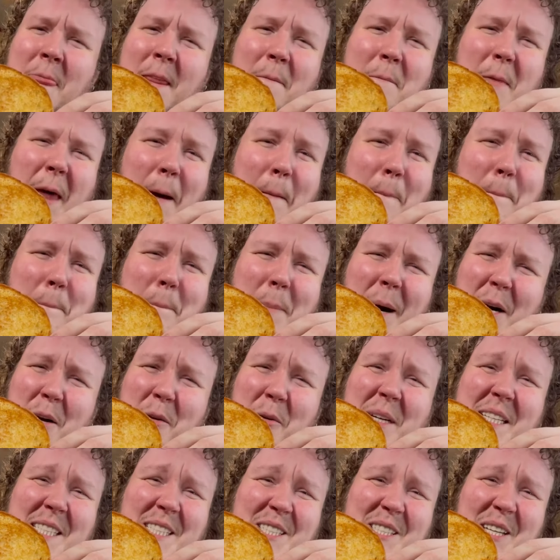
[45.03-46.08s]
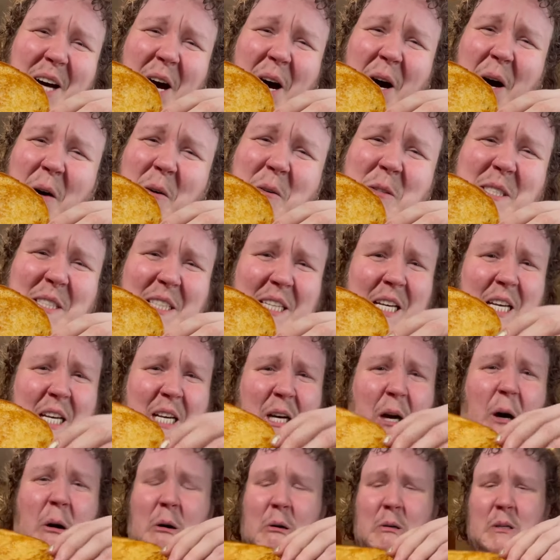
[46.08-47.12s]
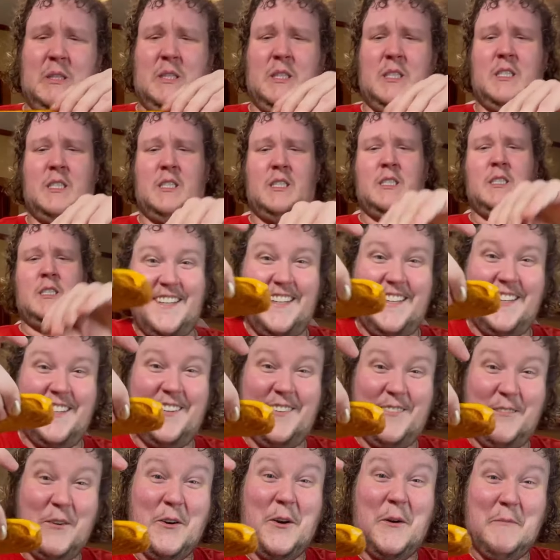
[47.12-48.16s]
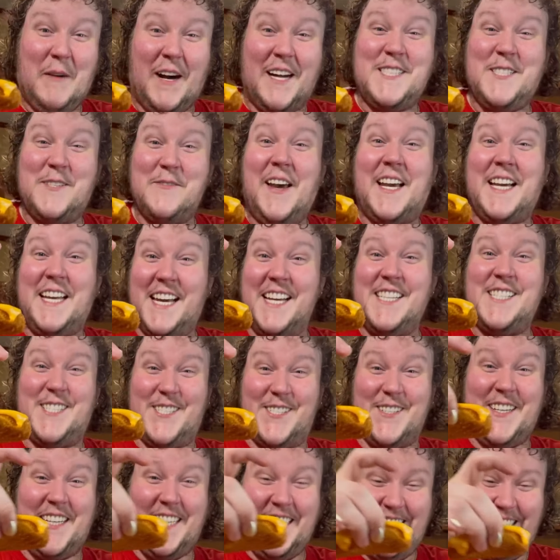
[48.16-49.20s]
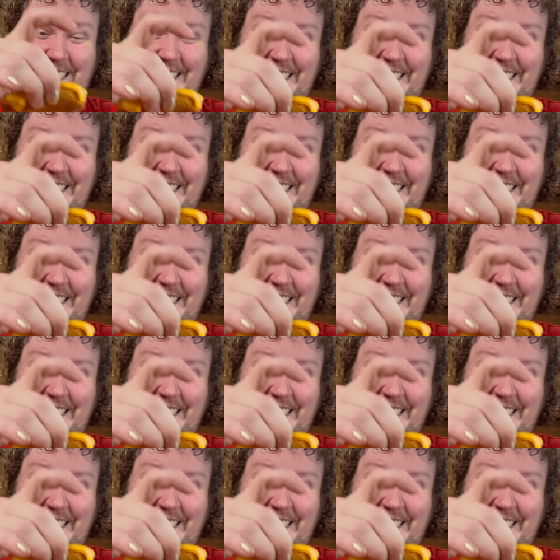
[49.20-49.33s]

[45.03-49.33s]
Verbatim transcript: That buttery toasty. Oh, we're about to make history.